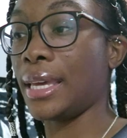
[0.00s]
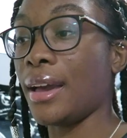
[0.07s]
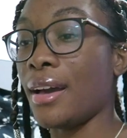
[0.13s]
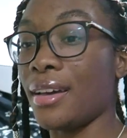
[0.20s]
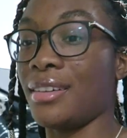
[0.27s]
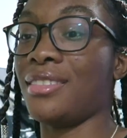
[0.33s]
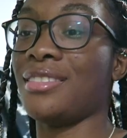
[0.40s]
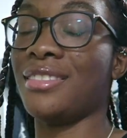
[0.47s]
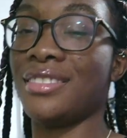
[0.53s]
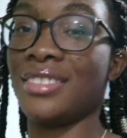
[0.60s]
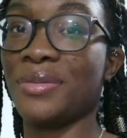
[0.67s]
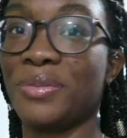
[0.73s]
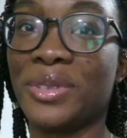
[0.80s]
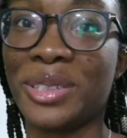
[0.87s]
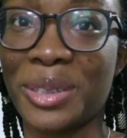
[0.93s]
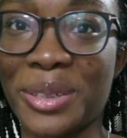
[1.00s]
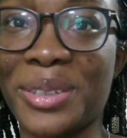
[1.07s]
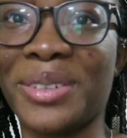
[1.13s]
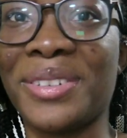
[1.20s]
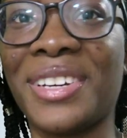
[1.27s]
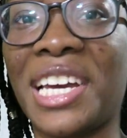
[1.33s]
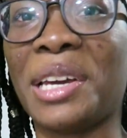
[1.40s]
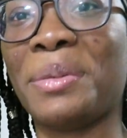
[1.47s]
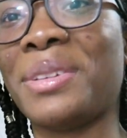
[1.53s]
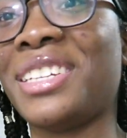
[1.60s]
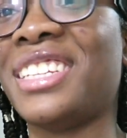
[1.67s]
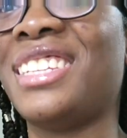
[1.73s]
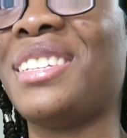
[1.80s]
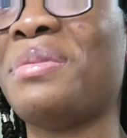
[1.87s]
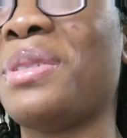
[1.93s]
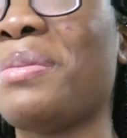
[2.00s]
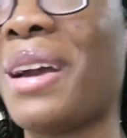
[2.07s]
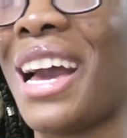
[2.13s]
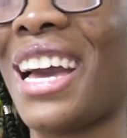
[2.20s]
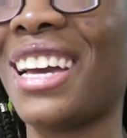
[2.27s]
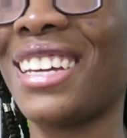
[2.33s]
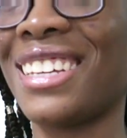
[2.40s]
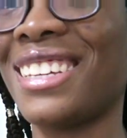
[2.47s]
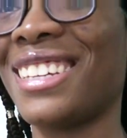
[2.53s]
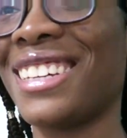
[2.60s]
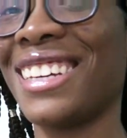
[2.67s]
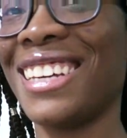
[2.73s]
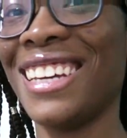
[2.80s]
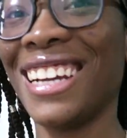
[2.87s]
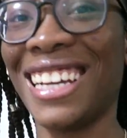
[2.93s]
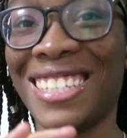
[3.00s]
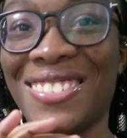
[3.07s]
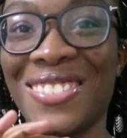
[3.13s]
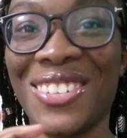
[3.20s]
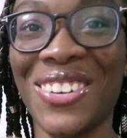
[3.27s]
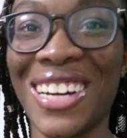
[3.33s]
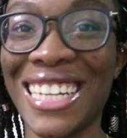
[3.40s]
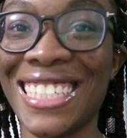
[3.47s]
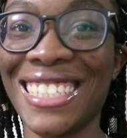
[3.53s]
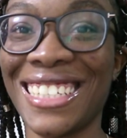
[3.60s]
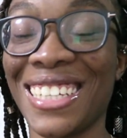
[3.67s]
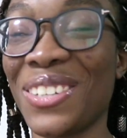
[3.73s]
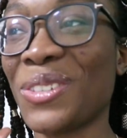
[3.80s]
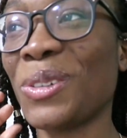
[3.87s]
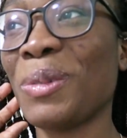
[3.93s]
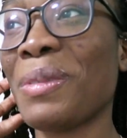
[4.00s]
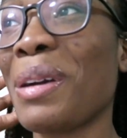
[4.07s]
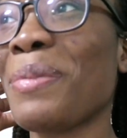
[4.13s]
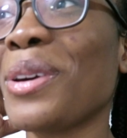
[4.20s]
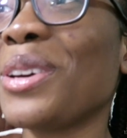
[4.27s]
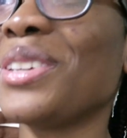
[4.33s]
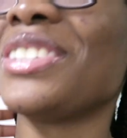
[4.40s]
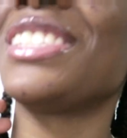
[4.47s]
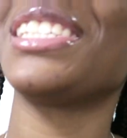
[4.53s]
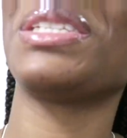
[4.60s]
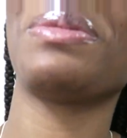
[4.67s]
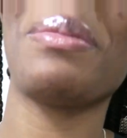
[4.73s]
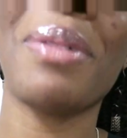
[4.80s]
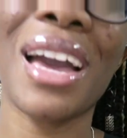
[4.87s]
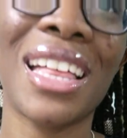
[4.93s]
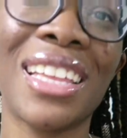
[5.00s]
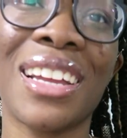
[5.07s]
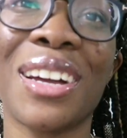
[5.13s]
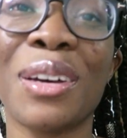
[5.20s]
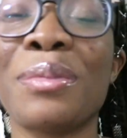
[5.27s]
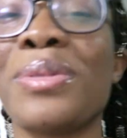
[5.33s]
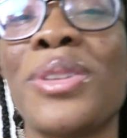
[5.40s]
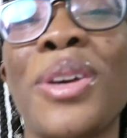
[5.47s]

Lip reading: Yeah, I'm so happy to be back because I have no idea, and all my posts has been piling up,